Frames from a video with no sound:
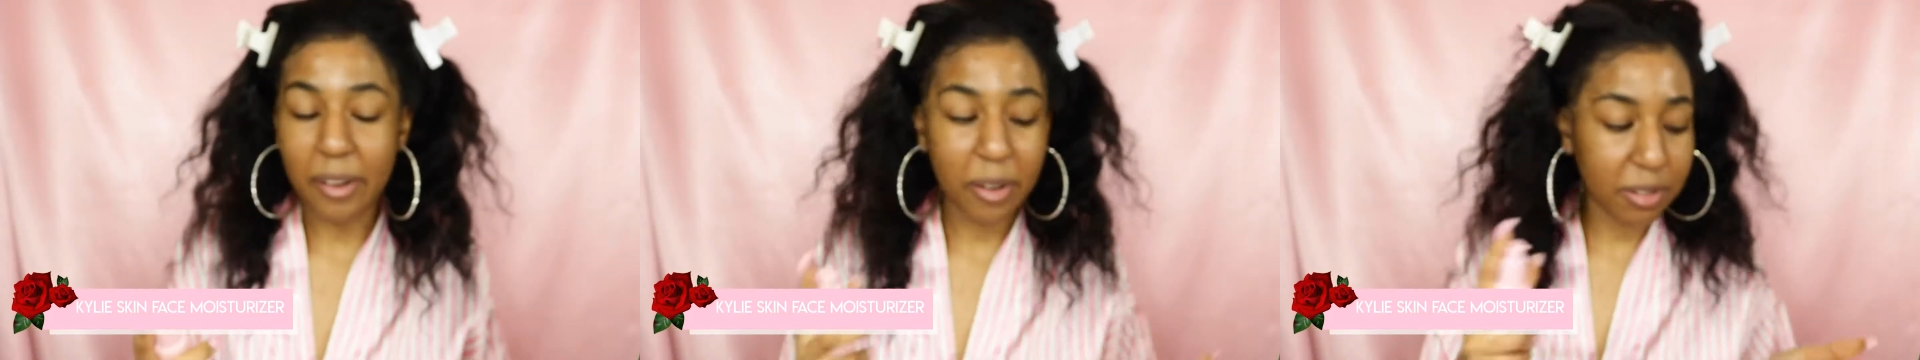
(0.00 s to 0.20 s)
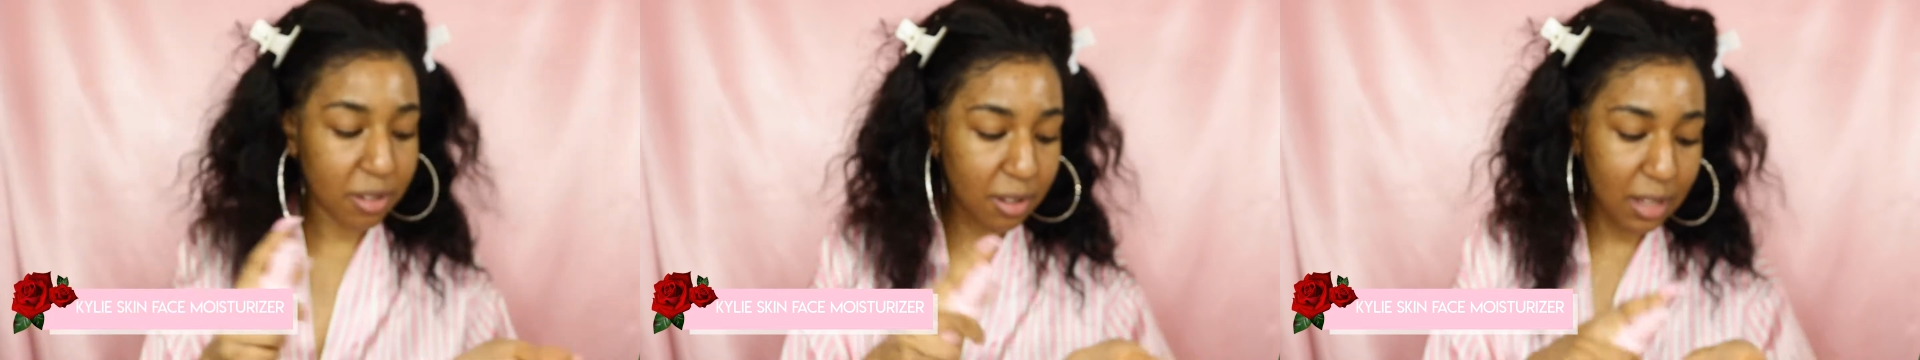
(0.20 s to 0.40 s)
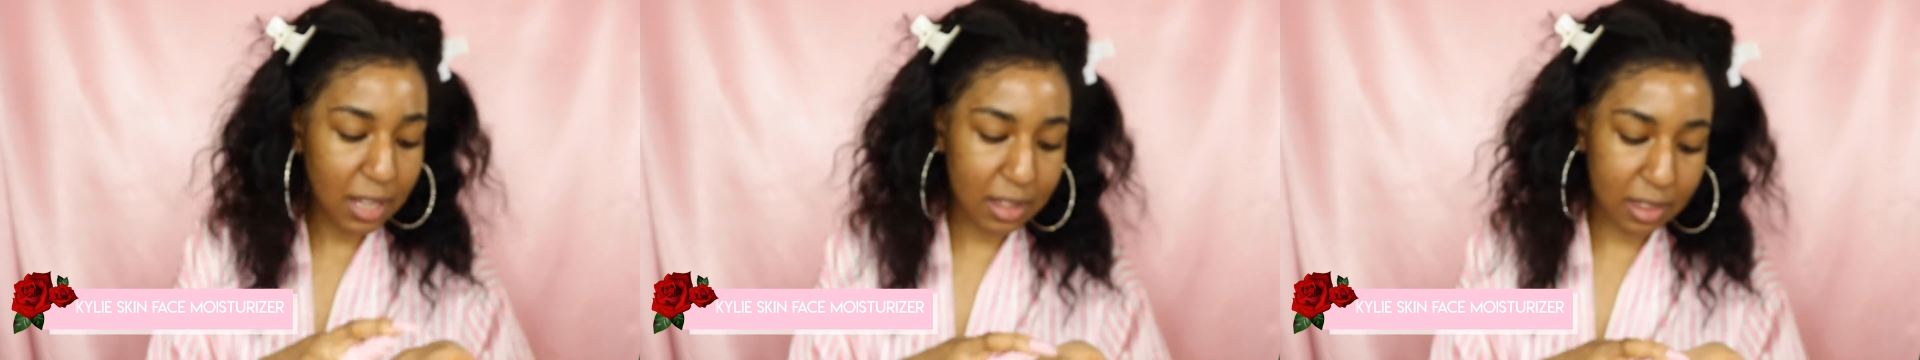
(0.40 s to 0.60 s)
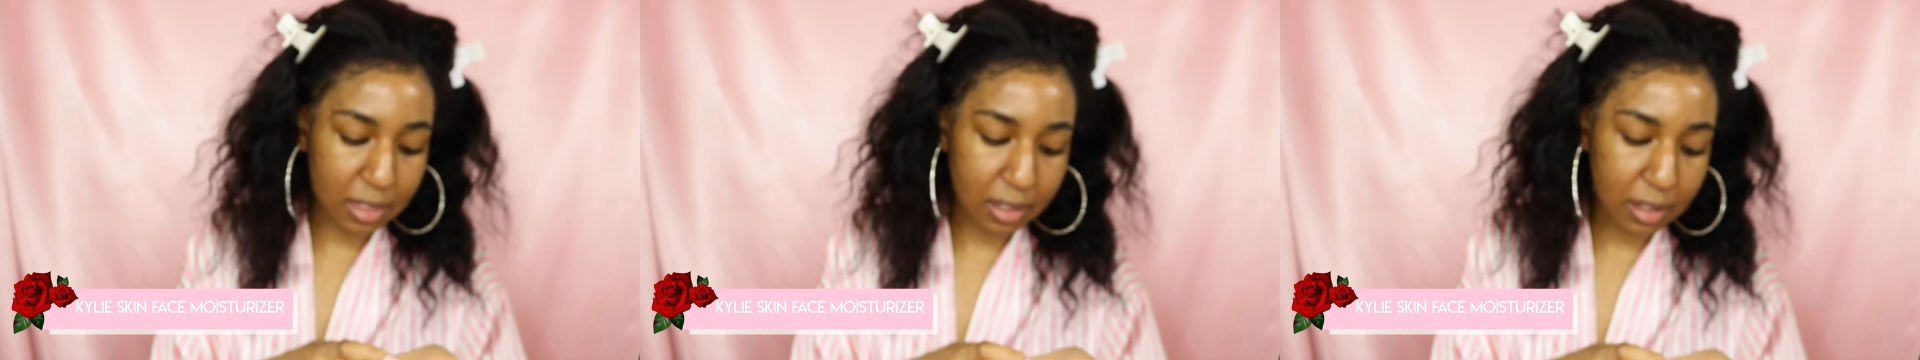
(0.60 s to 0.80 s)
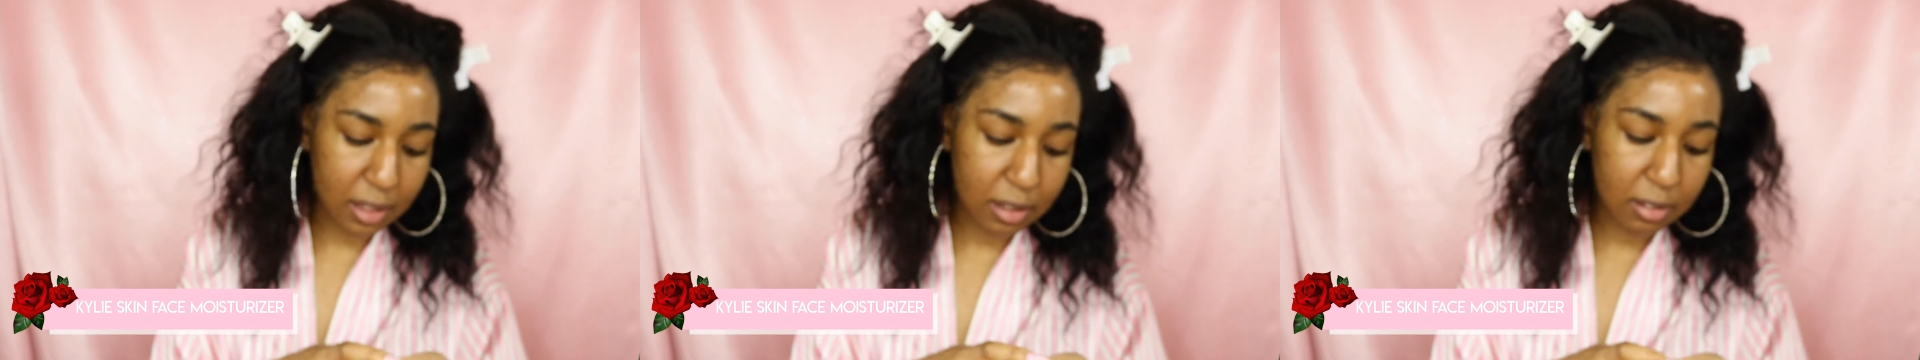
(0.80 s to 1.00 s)
also like
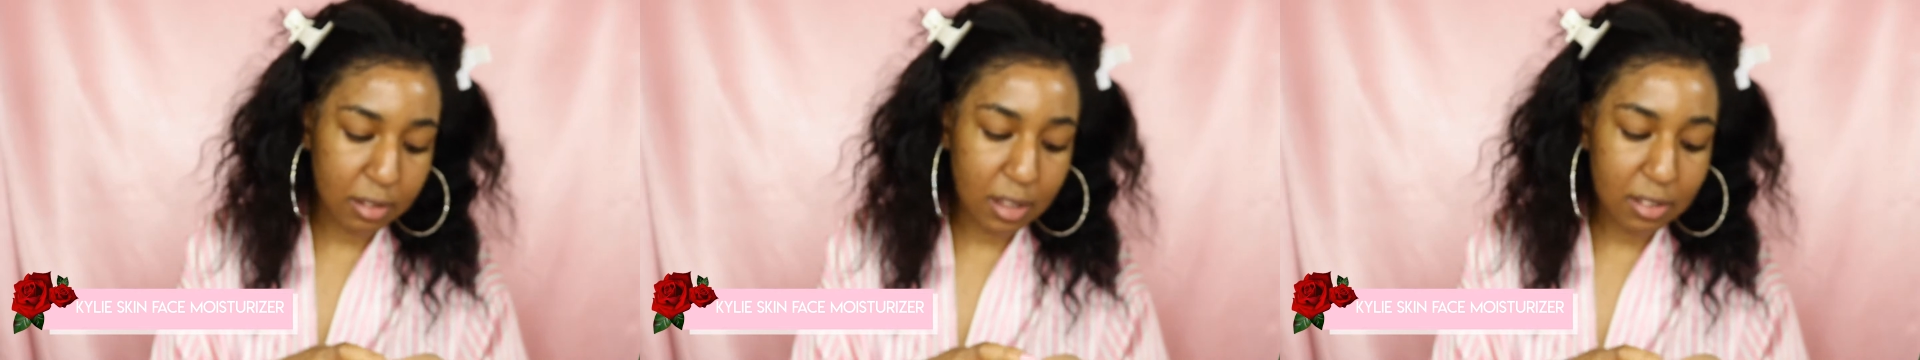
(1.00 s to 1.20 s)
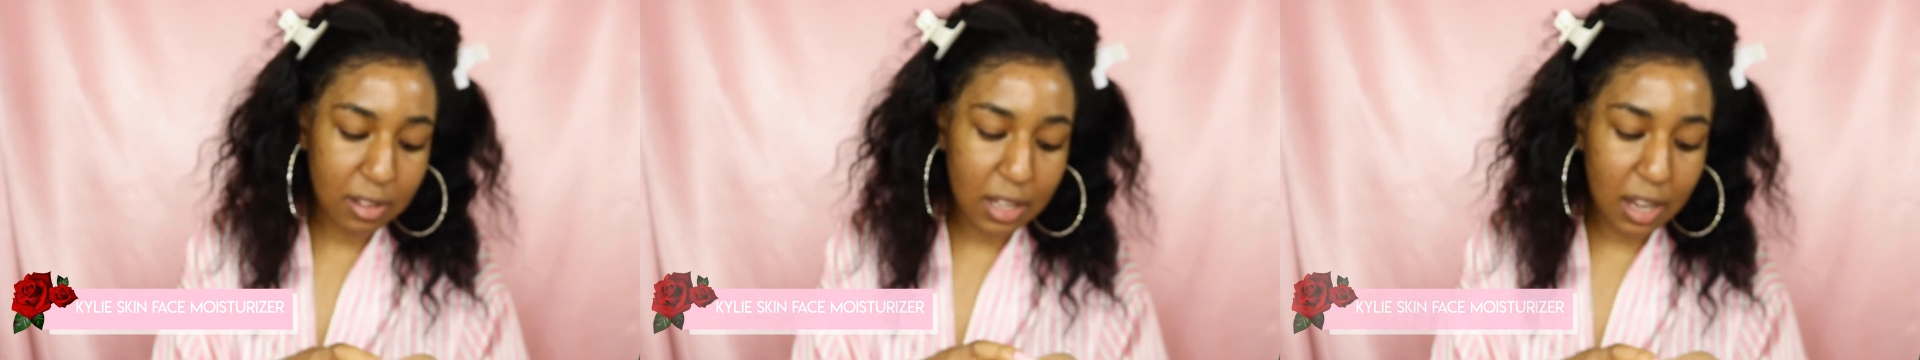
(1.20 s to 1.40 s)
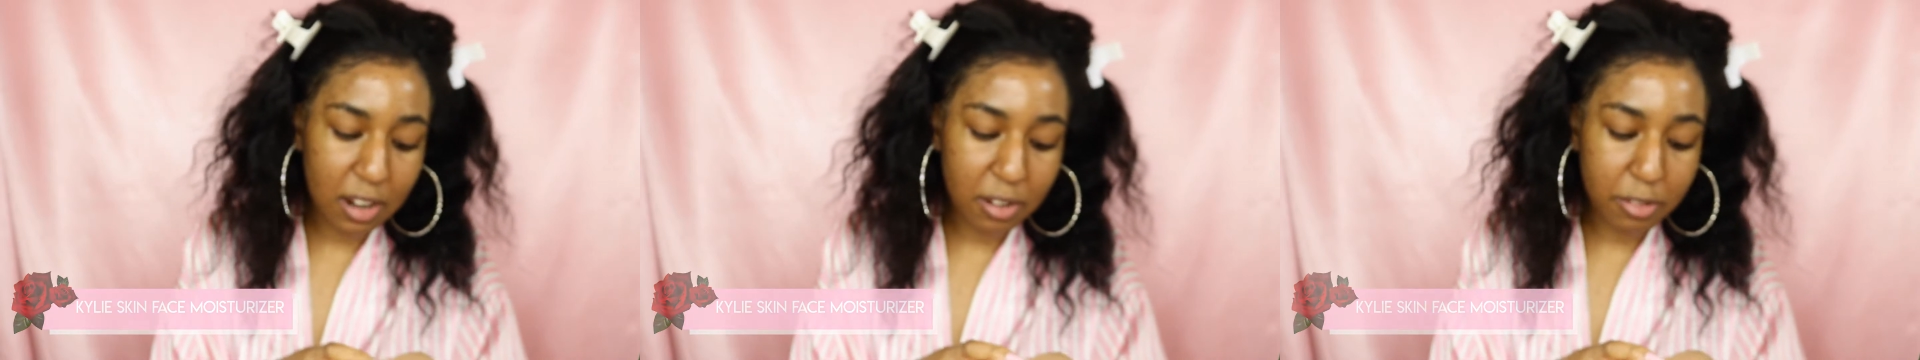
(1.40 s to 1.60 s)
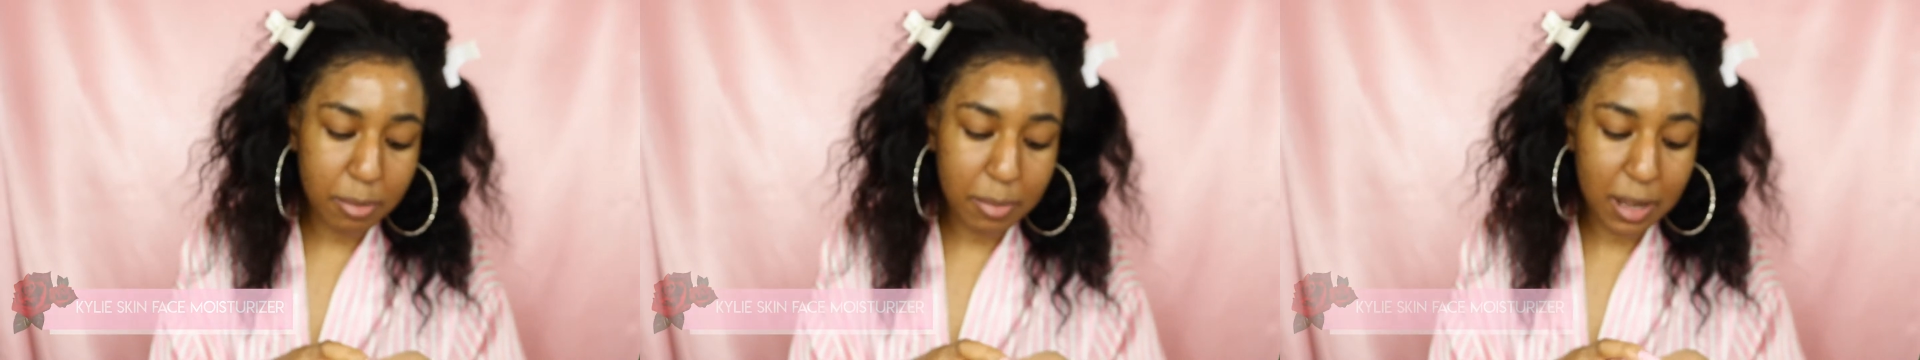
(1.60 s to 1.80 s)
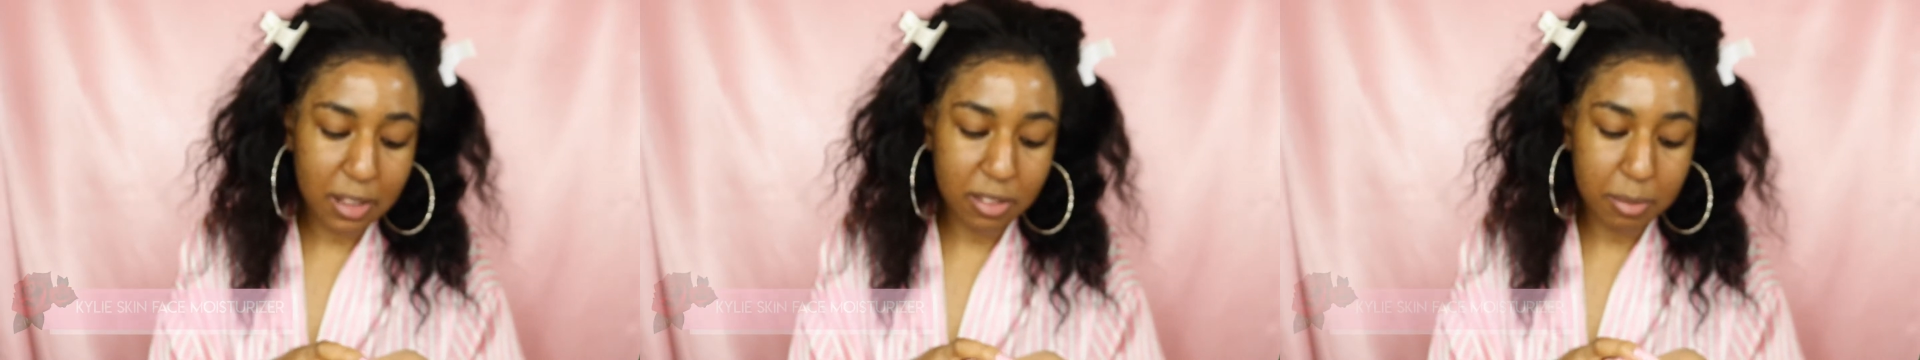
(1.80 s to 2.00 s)
this because it kind of
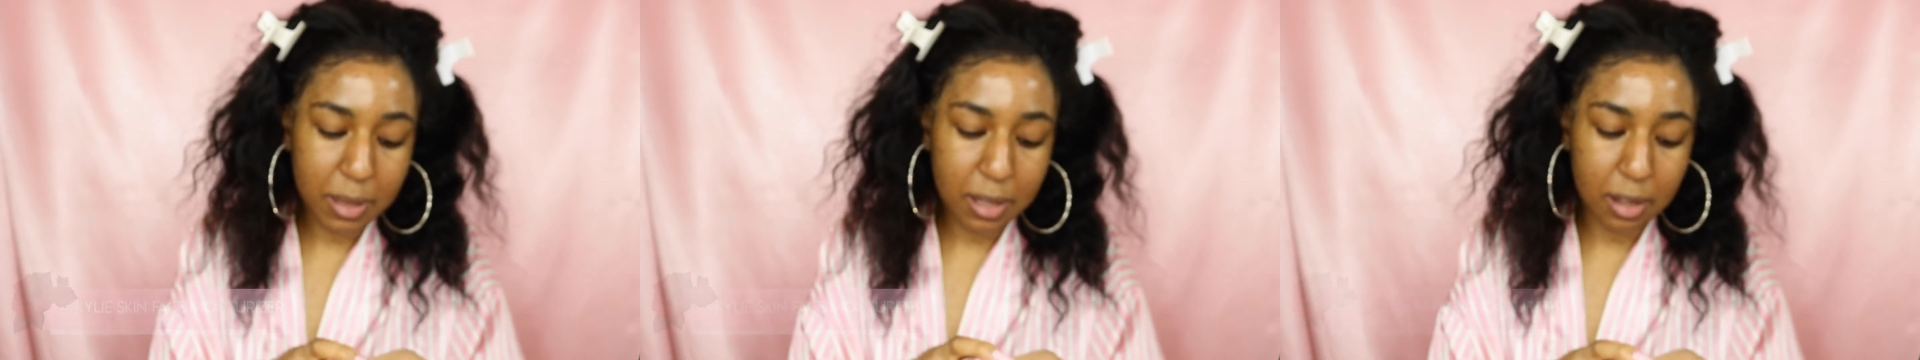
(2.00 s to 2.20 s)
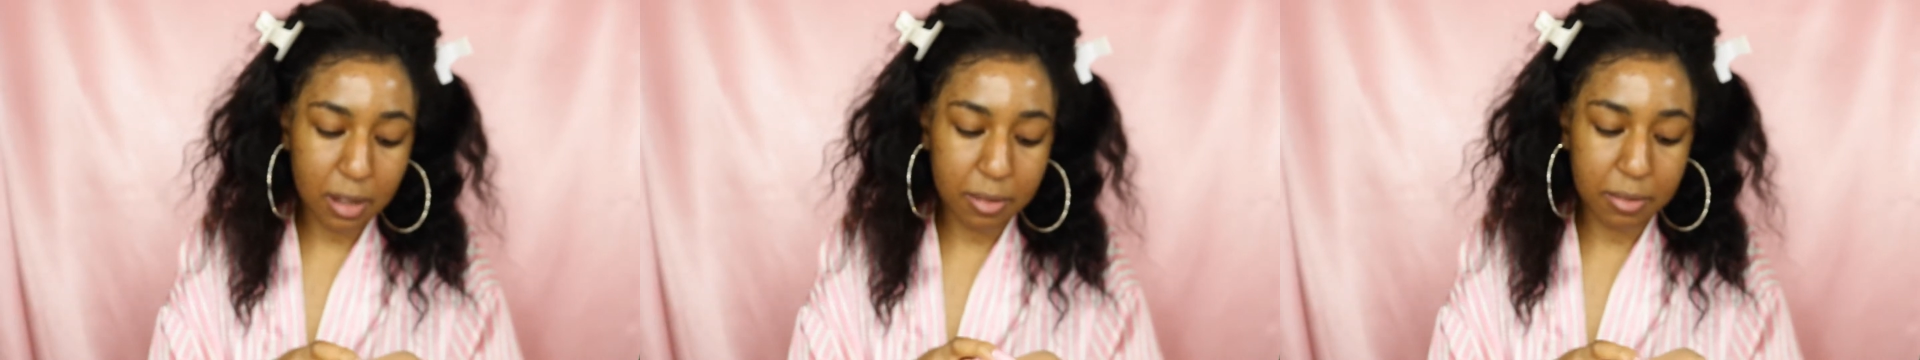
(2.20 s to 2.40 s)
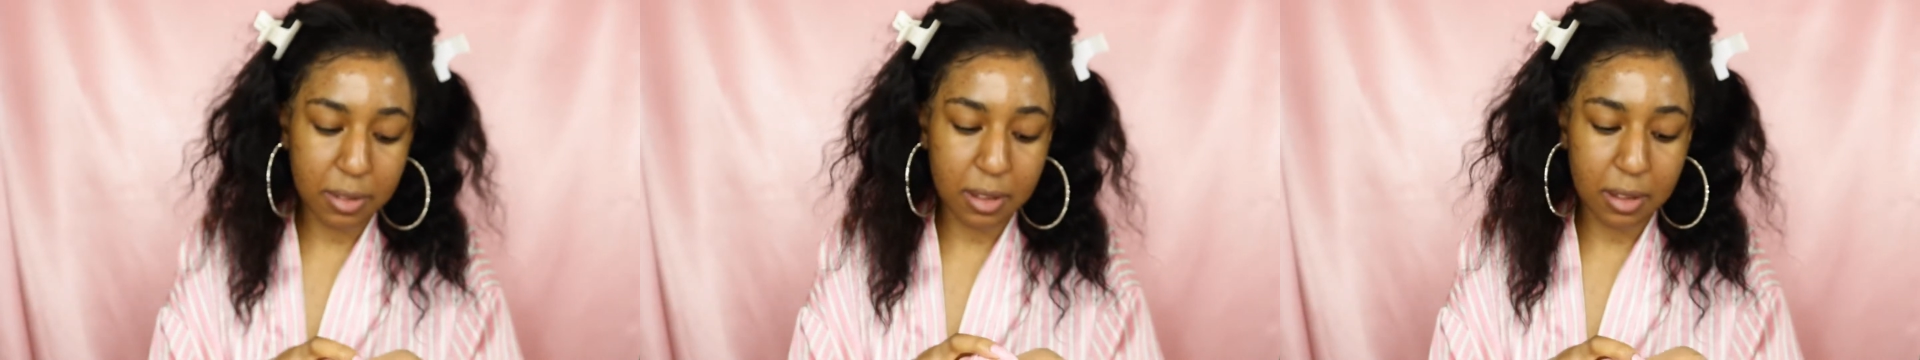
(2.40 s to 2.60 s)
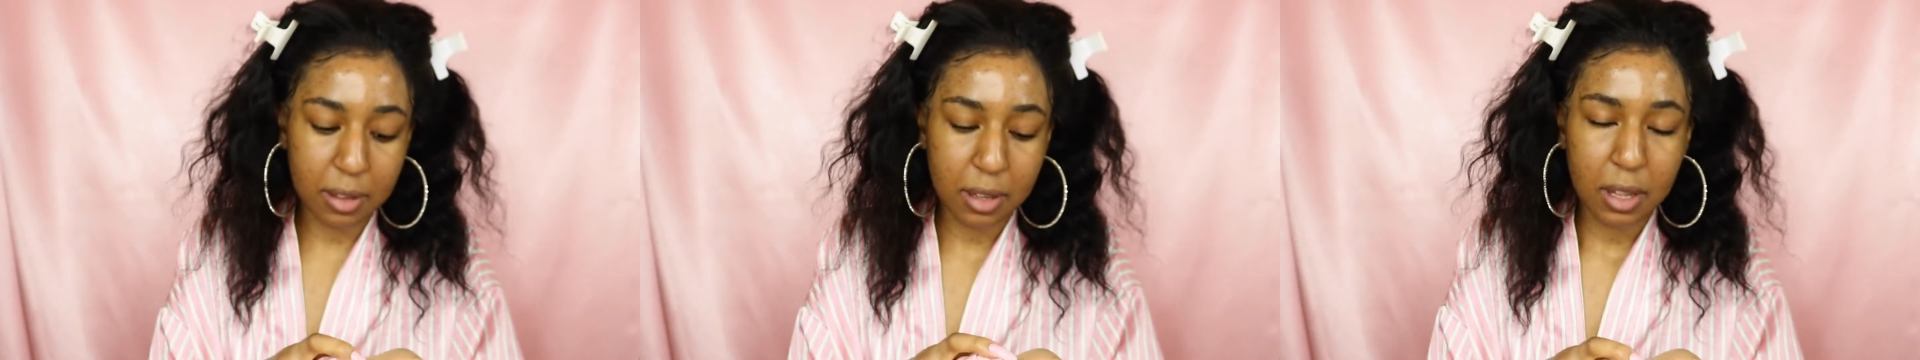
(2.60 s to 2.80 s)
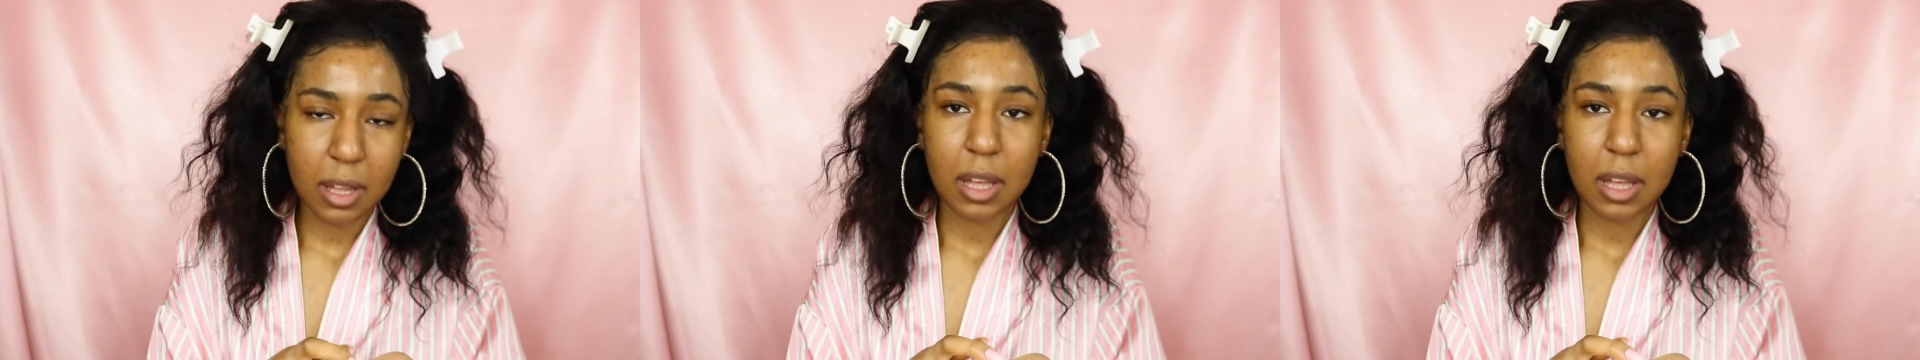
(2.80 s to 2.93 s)
reminds me of the